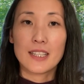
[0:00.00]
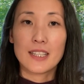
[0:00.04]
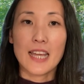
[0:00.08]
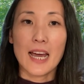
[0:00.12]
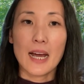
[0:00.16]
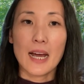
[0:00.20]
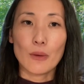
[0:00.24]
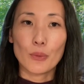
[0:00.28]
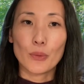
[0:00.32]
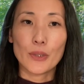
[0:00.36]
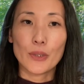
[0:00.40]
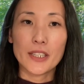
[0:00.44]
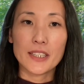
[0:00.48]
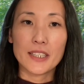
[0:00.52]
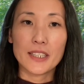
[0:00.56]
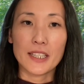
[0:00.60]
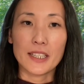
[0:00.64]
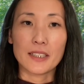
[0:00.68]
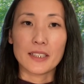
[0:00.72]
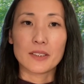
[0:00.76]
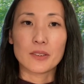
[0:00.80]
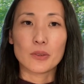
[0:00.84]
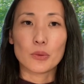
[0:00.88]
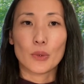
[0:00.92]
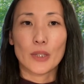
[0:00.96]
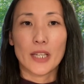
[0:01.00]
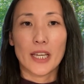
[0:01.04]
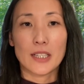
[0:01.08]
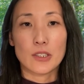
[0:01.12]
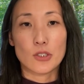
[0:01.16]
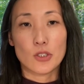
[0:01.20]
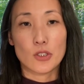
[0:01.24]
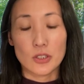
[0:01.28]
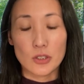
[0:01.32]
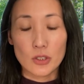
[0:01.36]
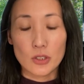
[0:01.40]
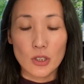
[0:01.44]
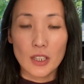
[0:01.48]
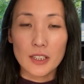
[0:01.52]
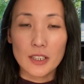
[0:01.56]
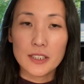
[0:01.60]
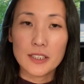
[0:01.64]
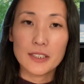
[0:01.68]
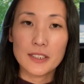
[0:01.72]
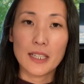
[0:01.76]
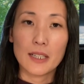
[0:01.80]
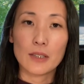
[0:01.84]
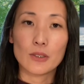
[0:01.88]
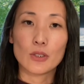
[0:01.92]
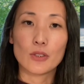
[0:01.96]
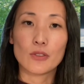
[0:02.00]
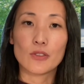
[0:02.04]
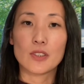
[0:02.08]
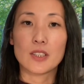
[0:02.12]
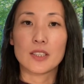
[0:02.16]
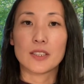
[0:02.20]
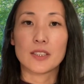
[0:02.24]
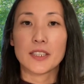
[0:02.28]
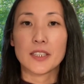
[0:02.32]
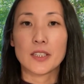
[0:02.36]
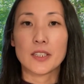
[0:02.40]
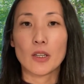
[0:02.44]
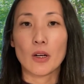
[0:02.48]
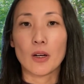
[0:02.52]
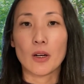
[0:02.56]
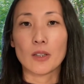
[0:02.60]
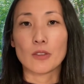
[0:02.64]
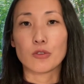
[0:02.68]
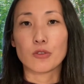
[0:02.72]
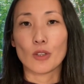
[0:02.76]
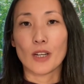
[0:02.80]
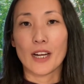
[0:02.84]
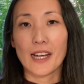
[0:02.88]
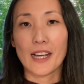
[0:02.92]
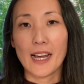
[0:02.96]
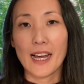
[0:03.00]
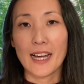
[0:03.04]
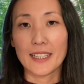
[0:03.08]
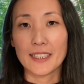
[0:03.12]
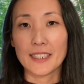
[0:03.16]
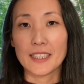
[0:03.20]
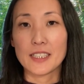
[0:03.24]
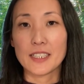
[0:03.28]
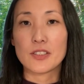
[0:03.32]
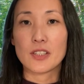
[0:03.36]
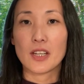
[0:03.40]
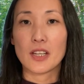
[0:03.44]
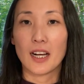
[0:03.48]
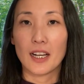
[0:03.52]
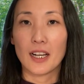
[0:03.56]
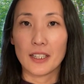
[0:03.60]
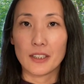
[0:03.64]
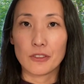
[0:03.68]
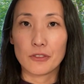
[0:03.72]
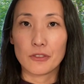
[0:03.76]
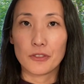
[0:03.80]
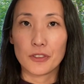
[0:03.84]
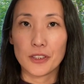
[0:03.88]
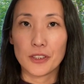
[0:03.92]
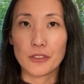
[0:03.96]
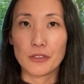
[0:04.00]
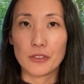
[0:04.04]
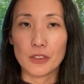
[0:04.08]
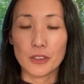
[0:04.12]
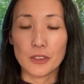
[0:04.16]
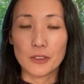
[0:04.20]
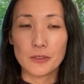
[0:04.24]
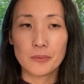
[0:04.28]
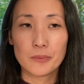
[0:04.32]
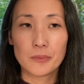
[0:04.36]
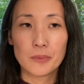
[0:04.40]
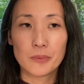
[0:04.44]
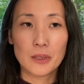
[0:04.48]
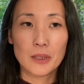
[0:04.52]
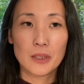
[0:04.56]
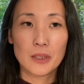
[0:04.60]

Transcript: That weekend, we had just gotten out of the ER for Addie's high fever.